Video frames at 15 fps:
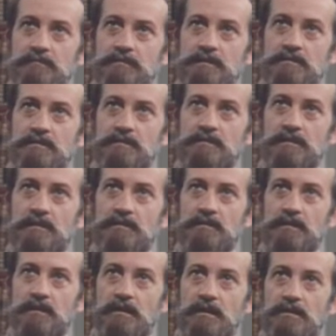Isn't it rather
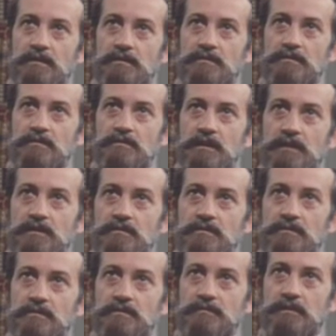they who should try to
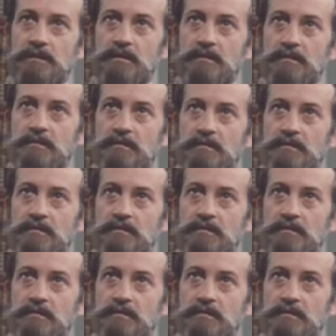restore mine?